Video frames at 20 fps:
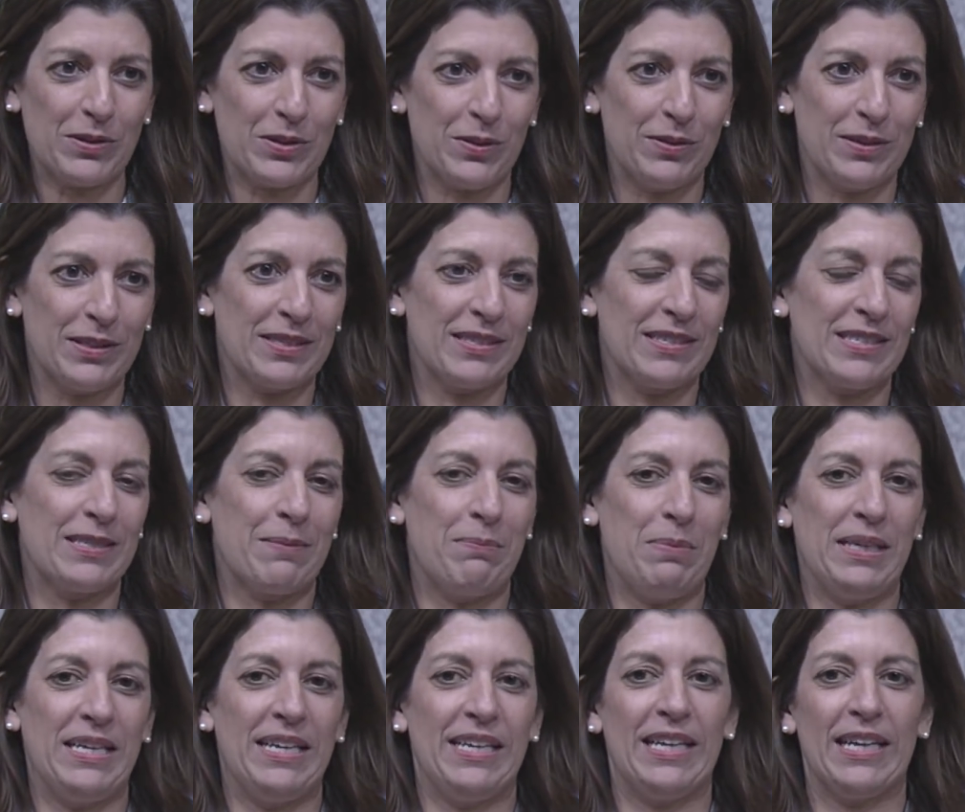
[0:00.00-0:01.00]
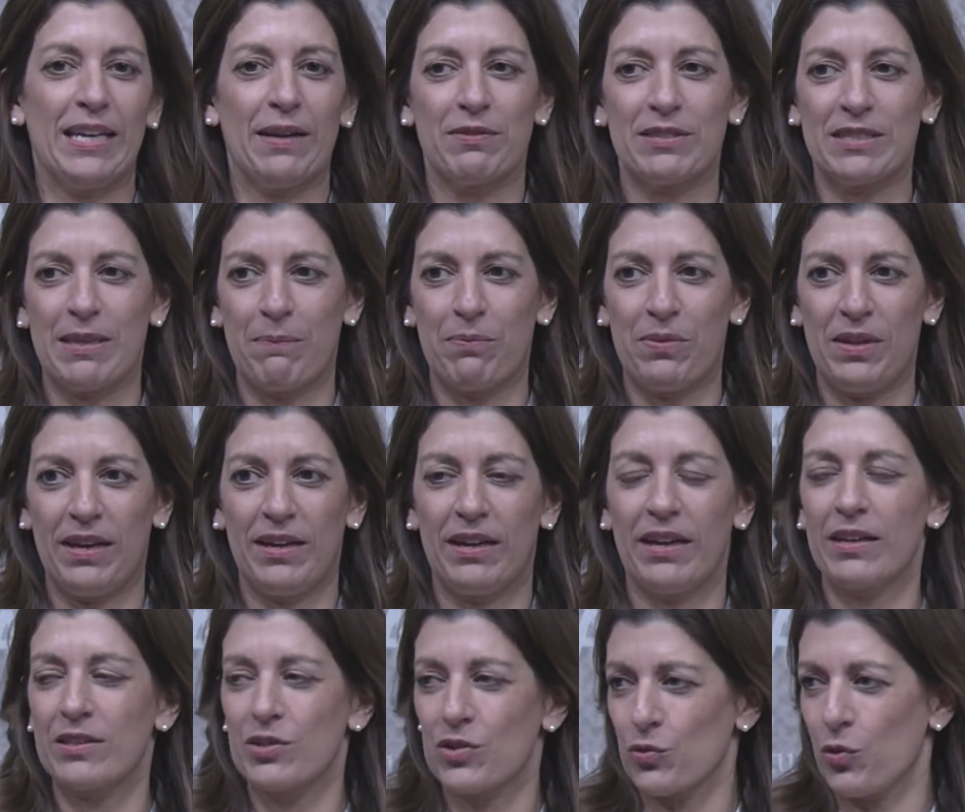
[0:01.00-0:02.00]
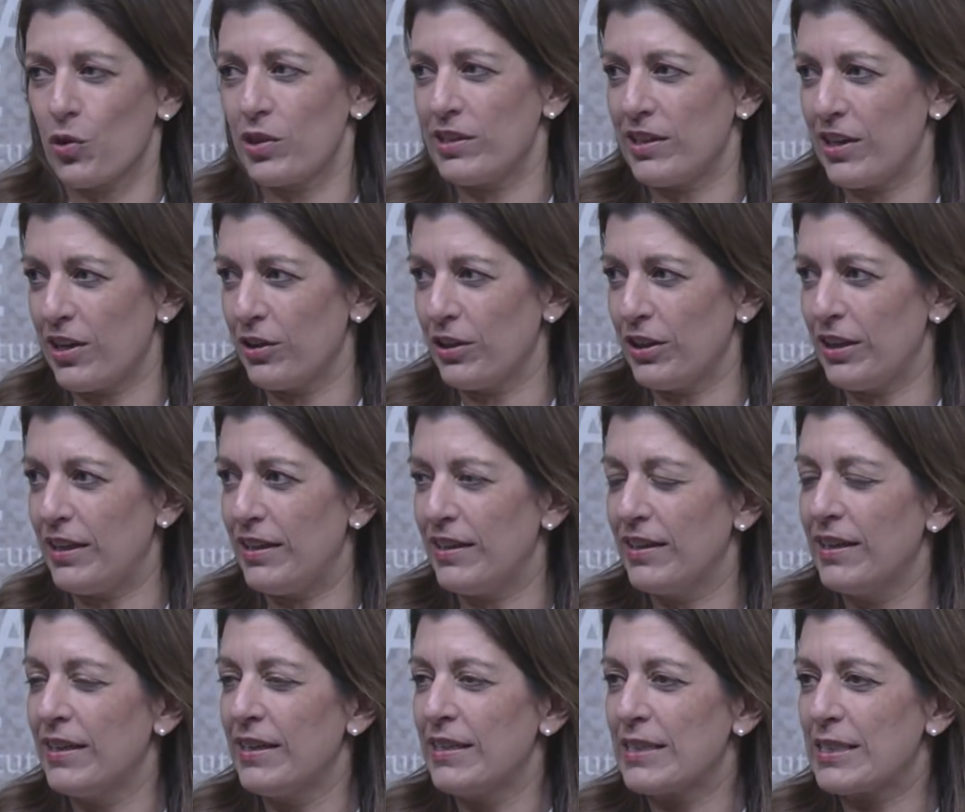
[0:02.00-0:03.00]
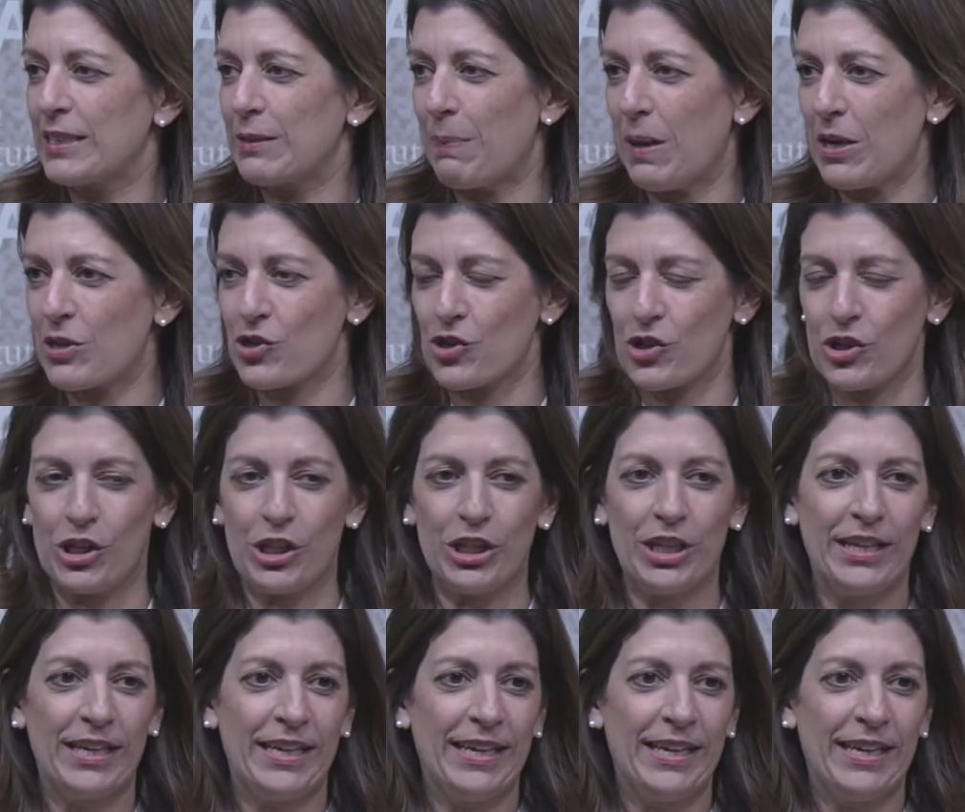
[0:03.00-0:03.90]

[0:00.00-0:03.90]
So this is the beginning of something extraordinarily special,